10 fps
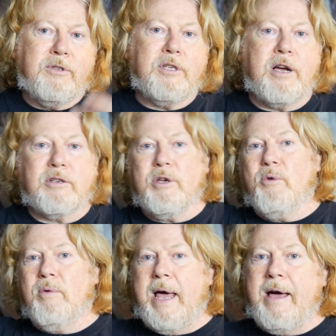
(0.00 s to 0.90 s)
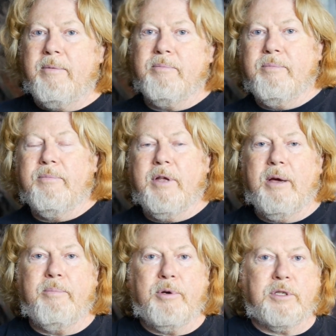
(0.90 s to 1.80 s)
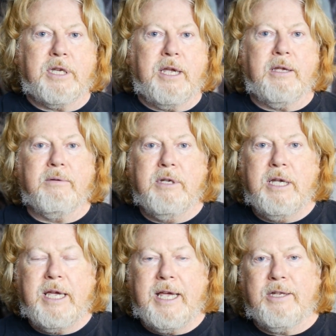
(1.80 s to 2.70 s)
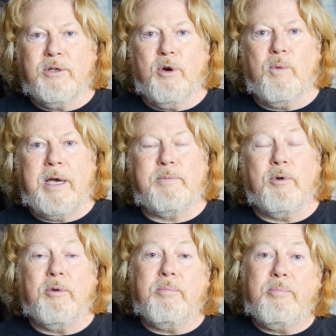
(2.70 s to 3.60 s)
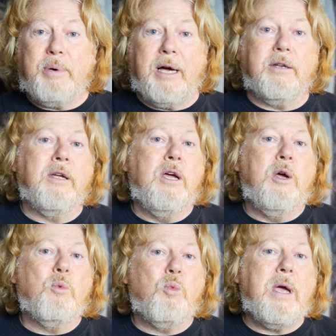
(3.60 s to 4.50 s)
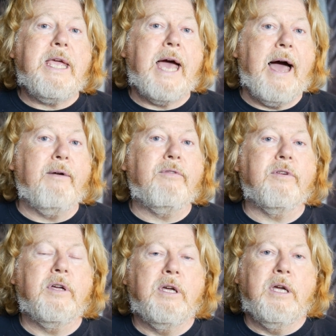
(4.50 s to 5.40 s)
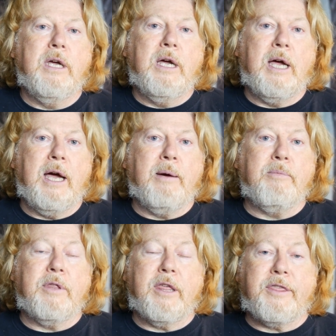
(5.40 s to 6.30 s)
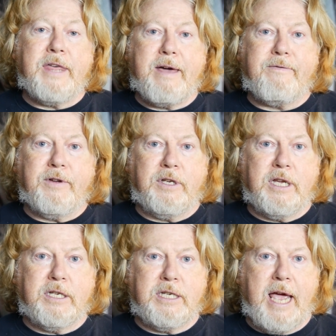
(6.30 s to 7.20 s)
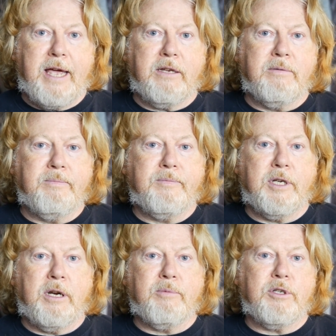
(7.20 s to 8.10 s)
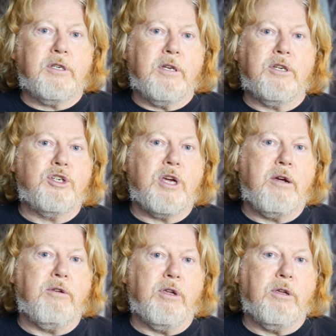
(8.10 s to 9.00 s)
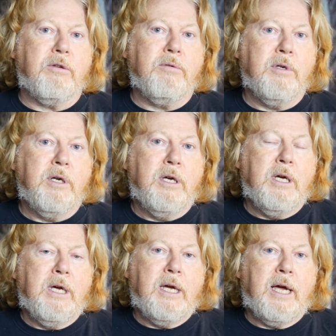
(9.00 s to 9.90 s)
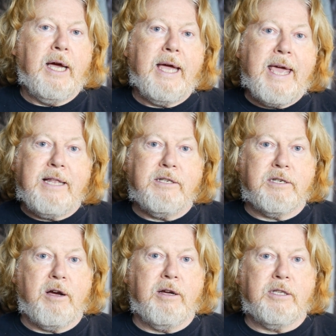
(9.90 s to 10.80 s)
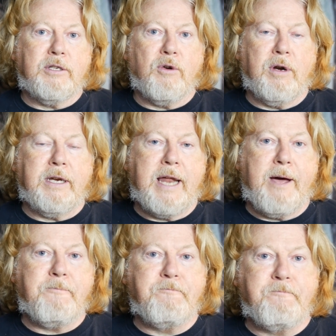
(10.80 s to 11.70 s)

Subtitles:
sucks it all out and puts it into a waste point. But we have the Thetford cassette, and I'm just going to show you inside the toilet now.